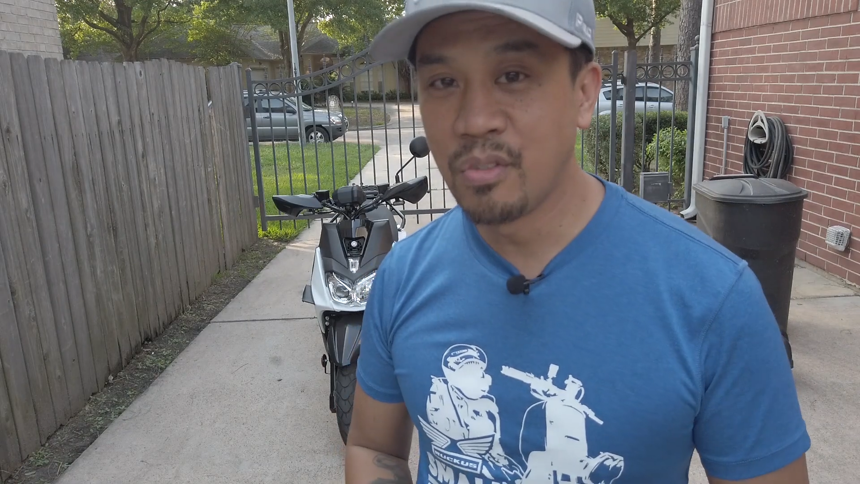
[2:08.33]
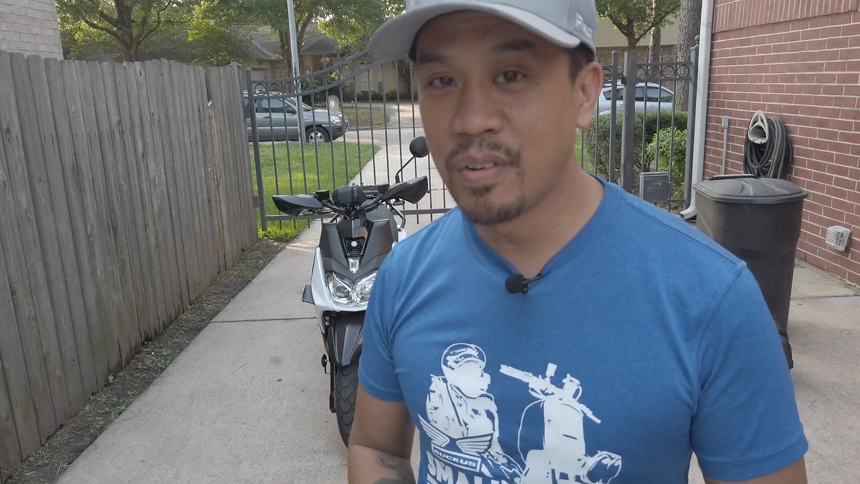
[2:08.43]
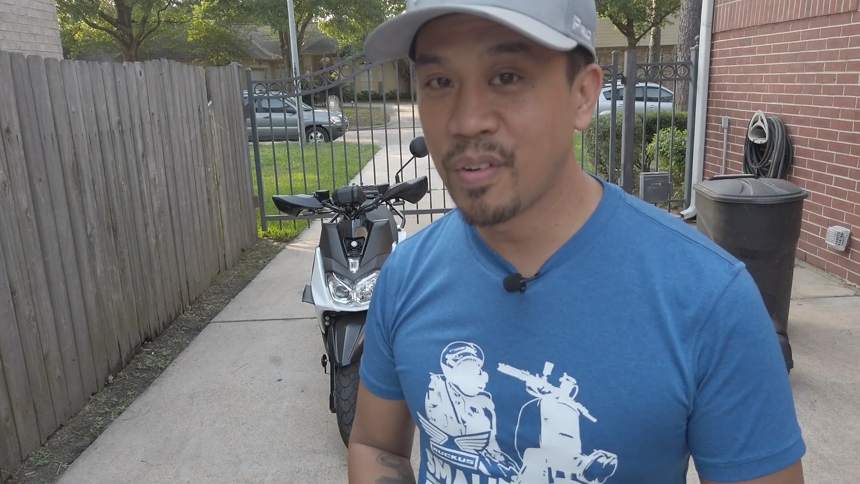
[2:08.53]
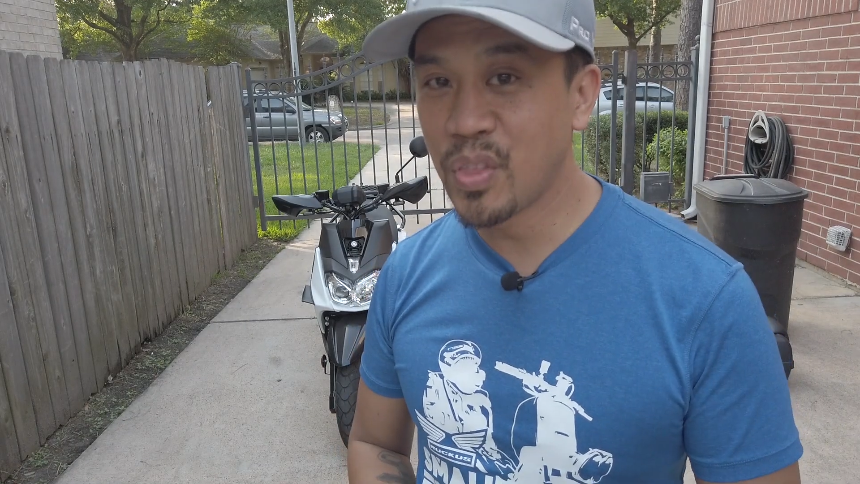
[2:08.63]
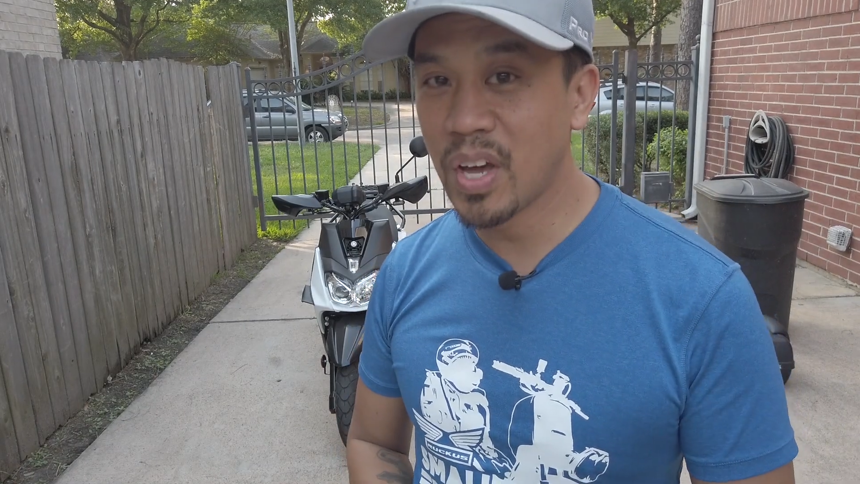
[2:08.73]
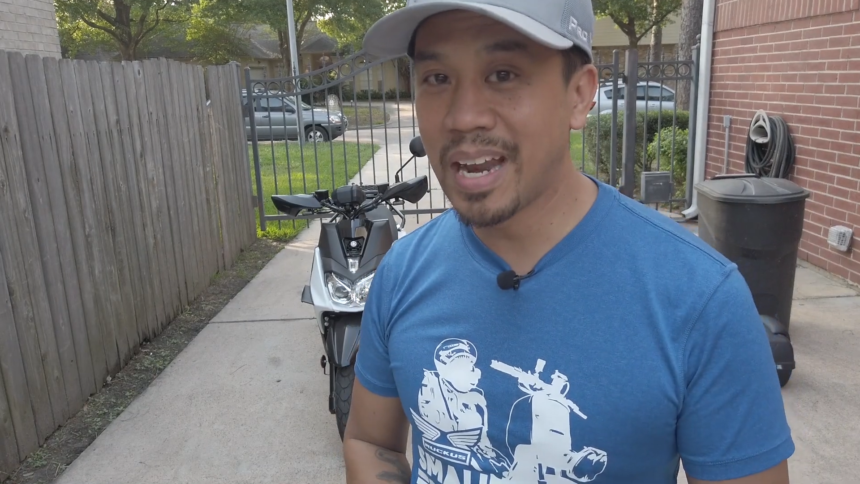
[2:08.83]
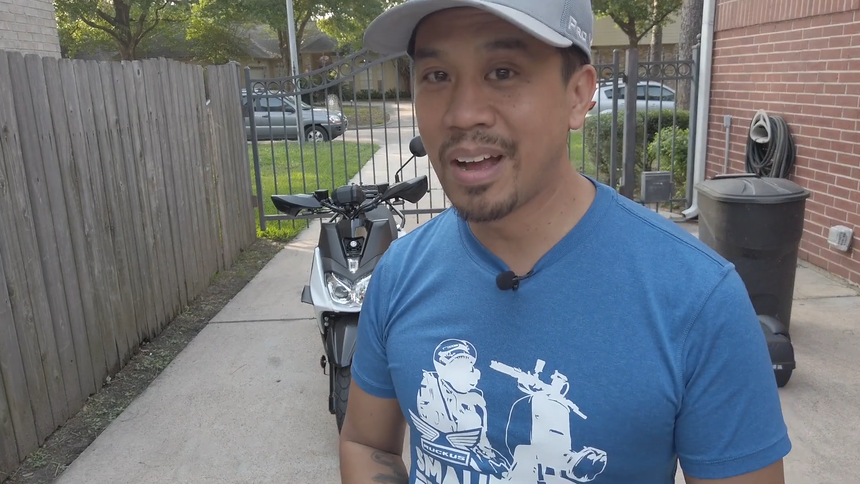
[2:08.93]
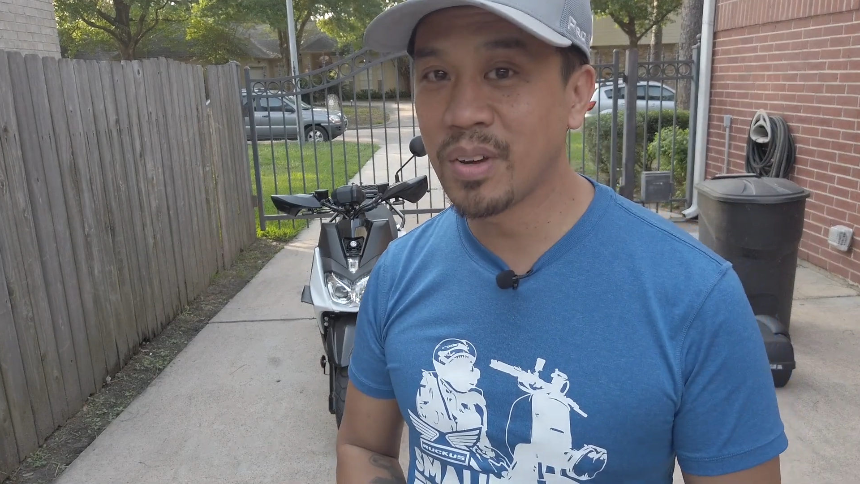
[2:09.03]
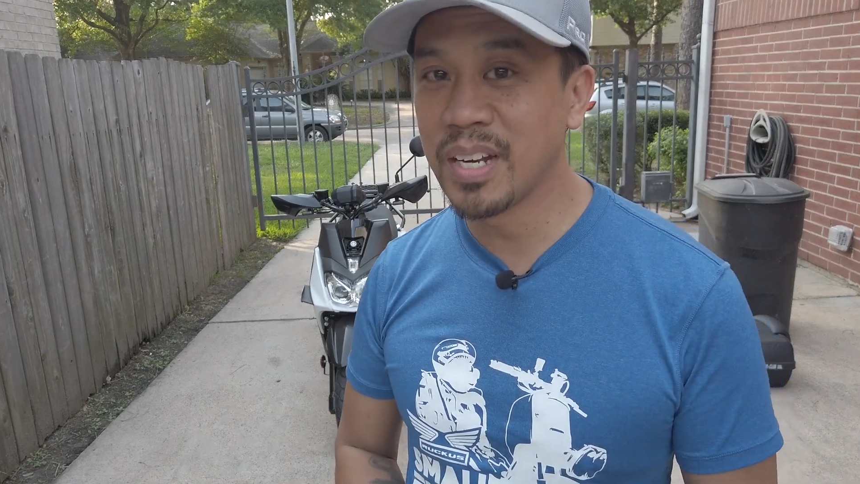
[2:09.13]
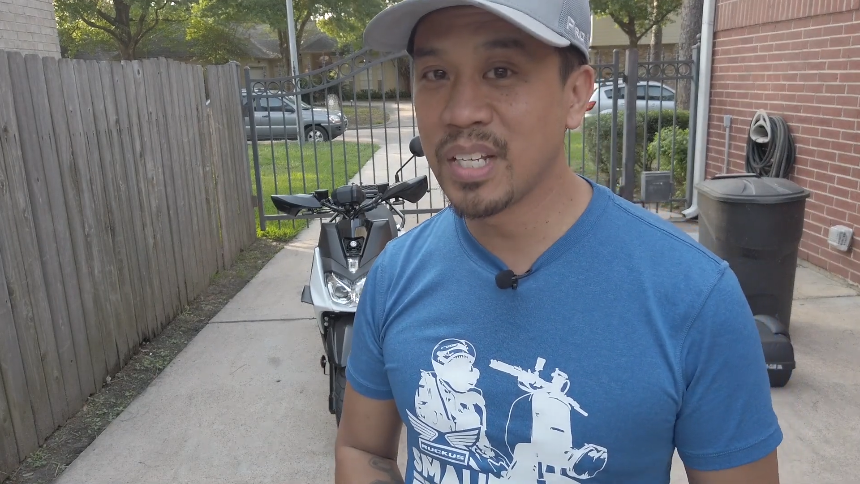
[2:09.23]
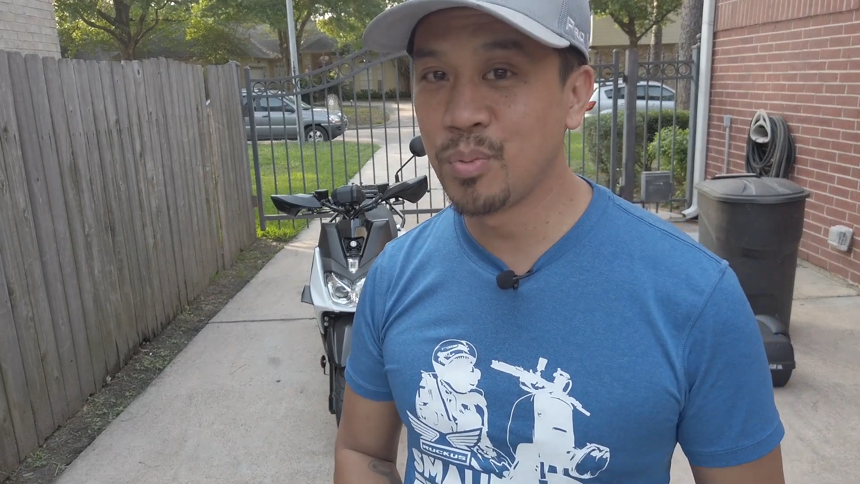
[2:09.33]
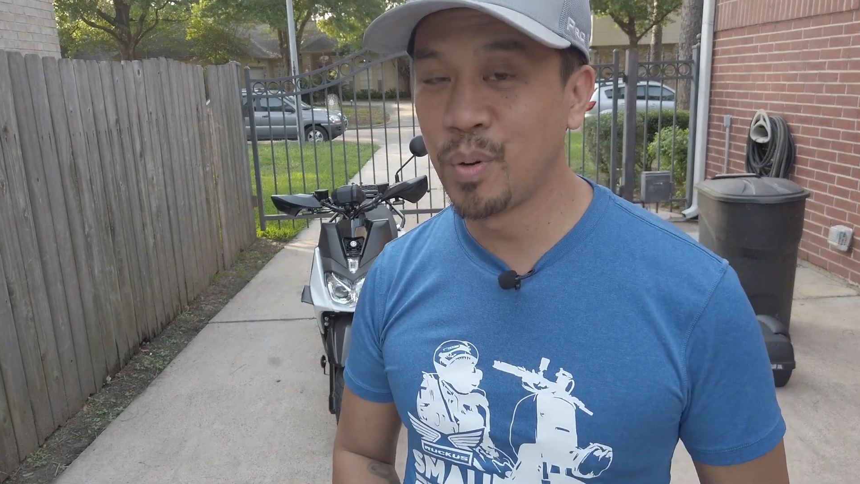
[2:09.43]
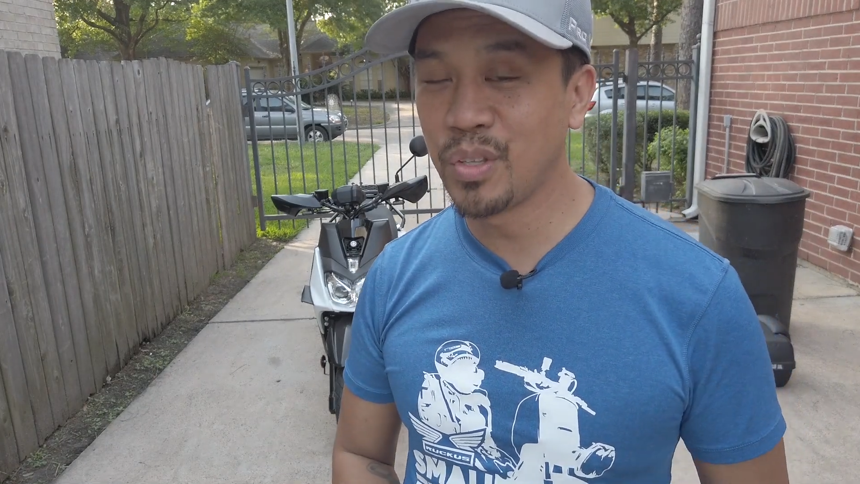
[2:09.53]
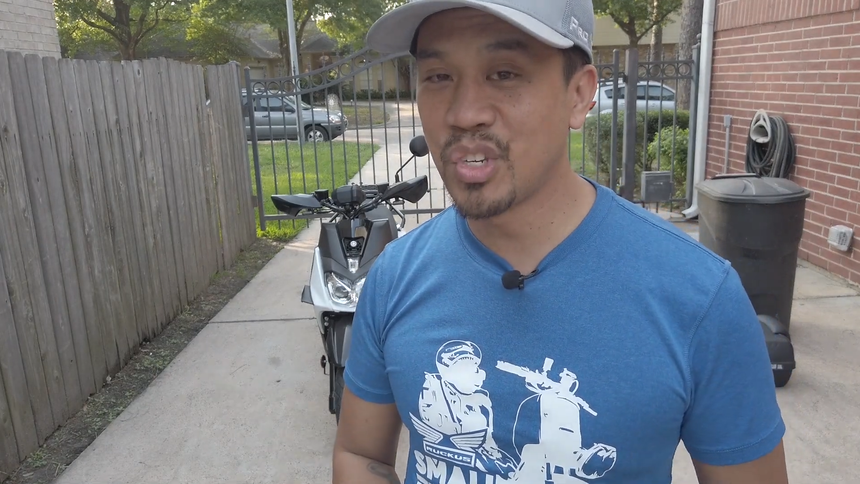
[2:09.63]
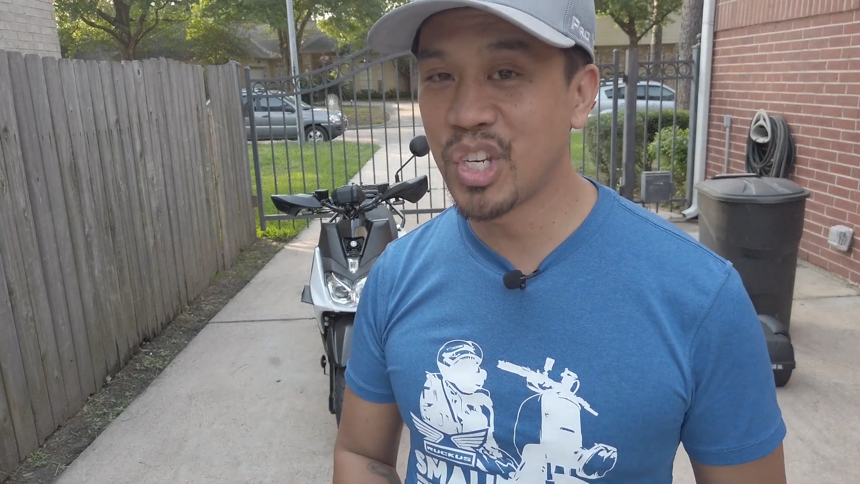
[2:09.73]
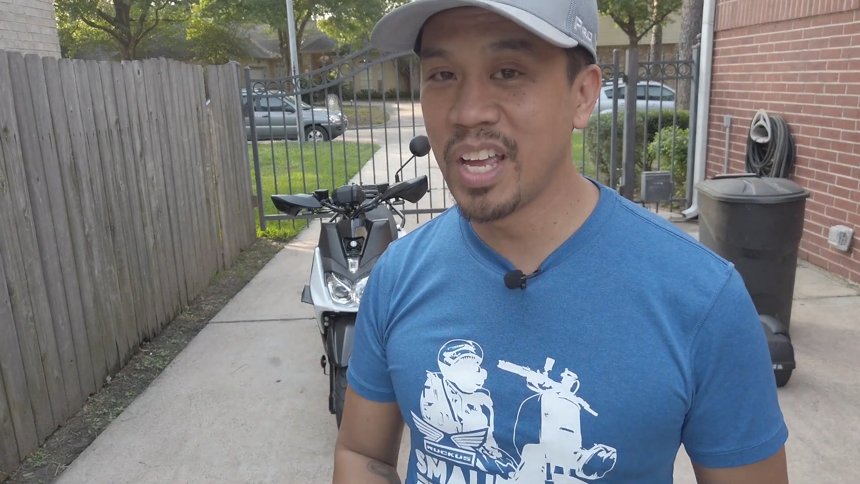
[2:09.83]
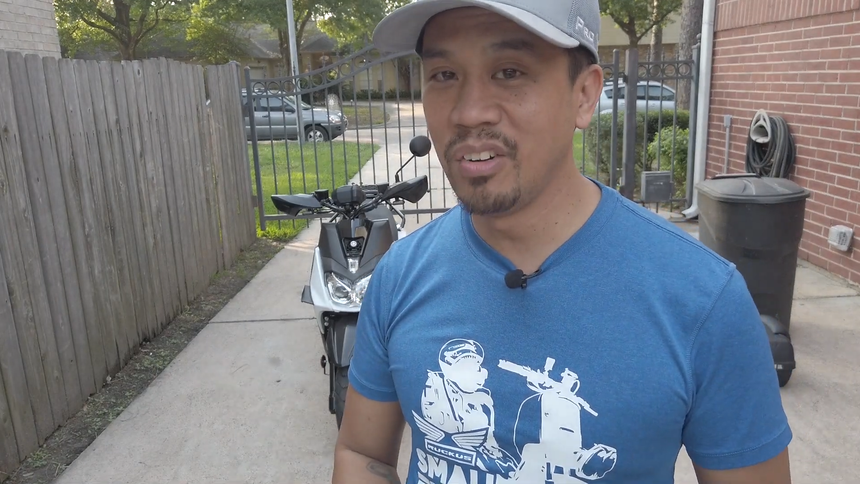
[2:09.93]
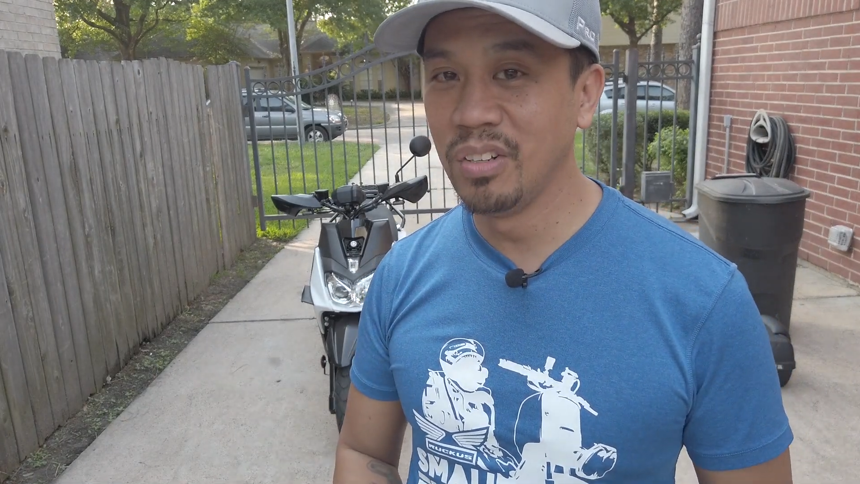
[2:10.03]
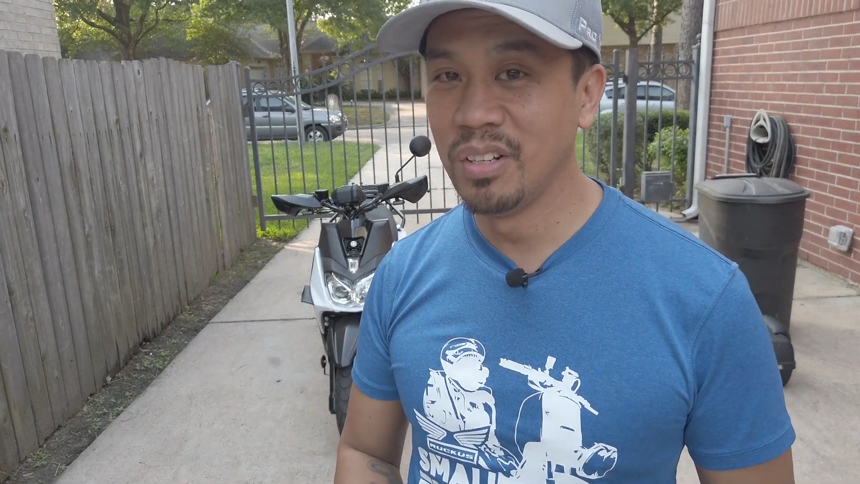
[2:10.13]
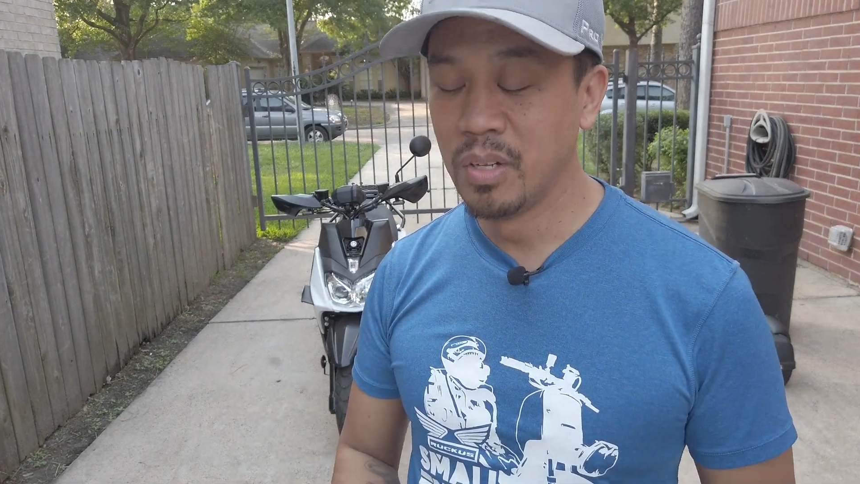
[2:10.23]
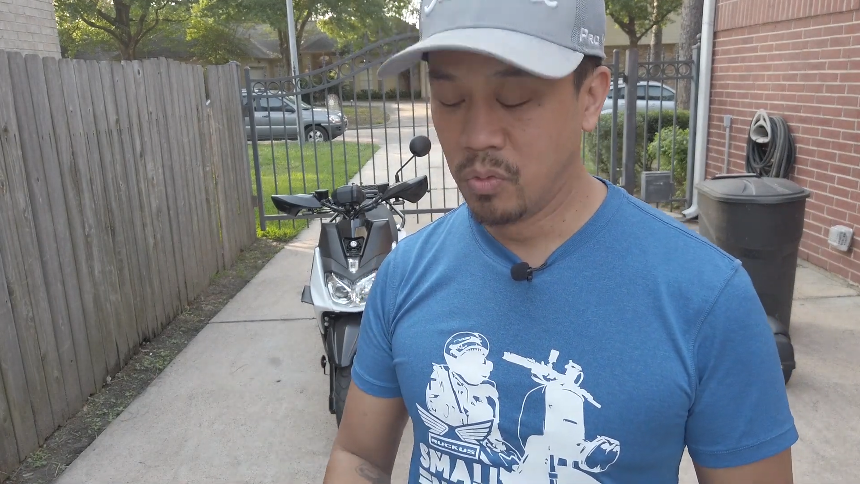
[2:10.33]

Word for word: Have you ever thought, how can I support the channel?